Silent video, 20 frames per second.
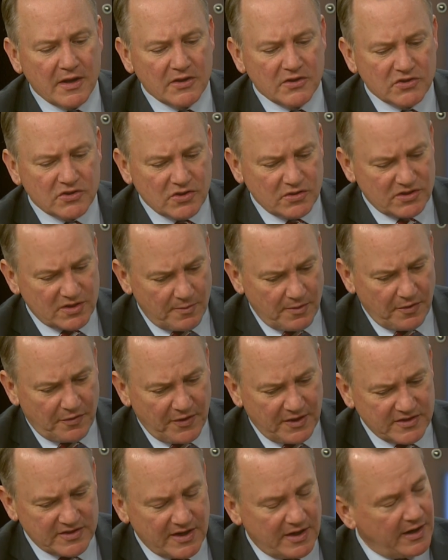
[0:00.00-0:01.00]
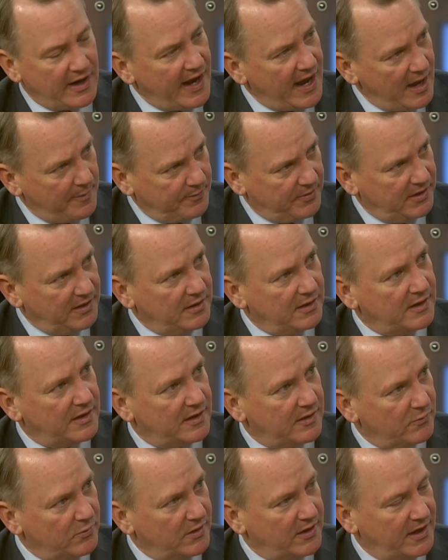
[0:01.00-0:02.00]
So some of the things that are happening
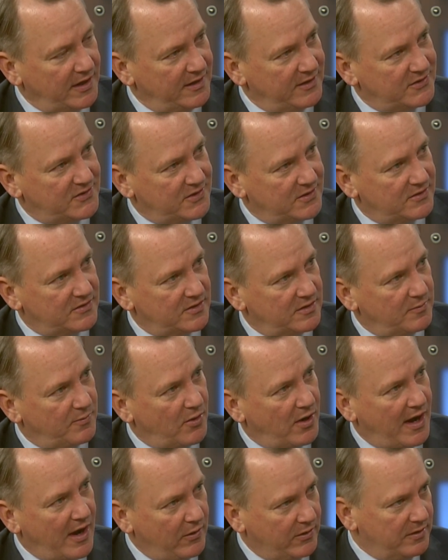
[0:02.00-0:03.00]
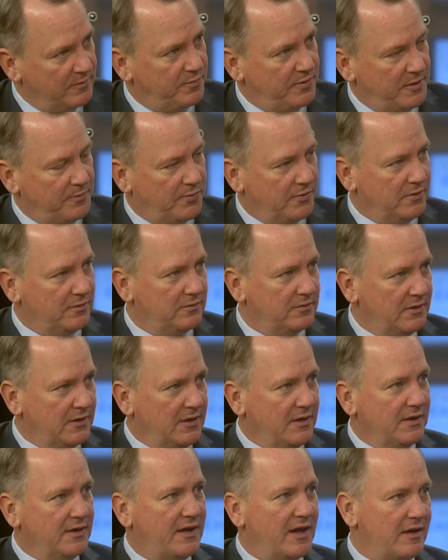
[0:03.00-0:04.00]
relating to the ball, how can people
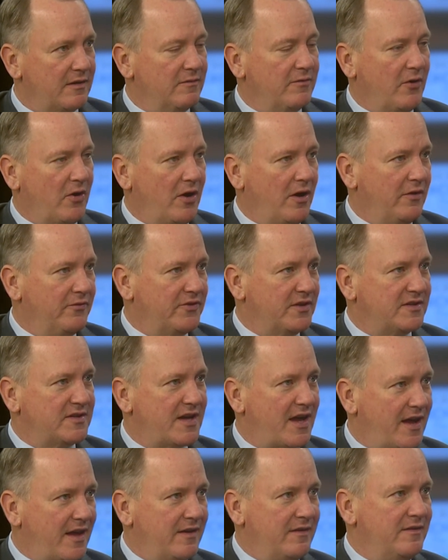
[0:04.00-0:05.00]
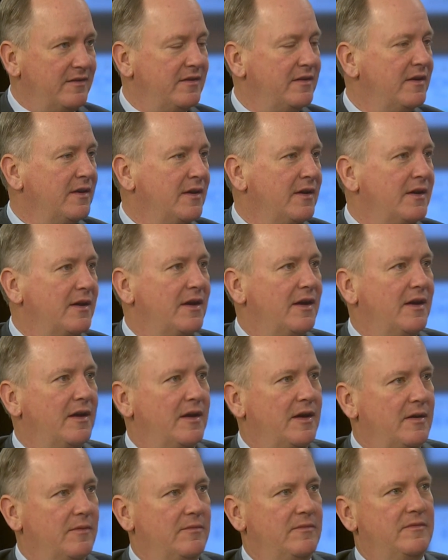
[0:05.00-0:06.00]
get involved, attend?
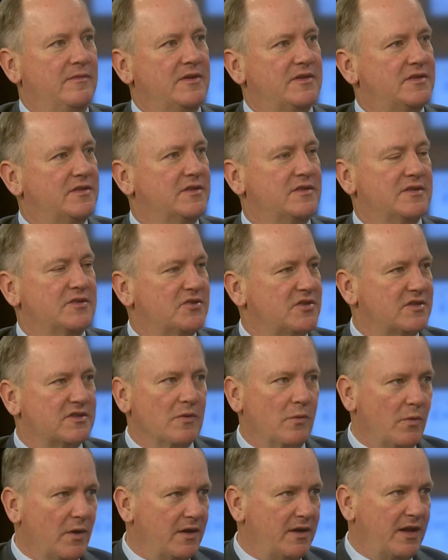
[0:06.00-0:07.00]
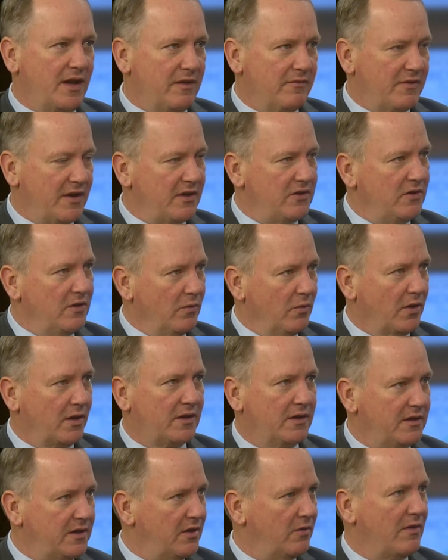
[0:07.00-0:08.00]
This isn't just a one-day event. You're
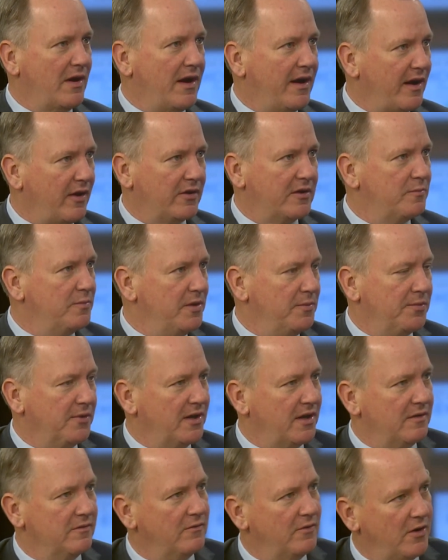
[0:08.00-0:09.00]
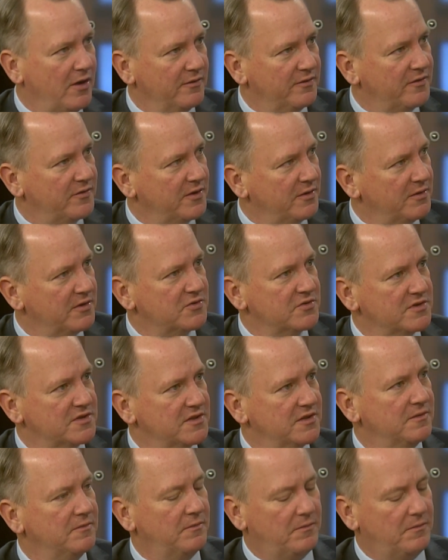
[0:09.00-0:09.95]
working year-round. How can people get involved if they're interested?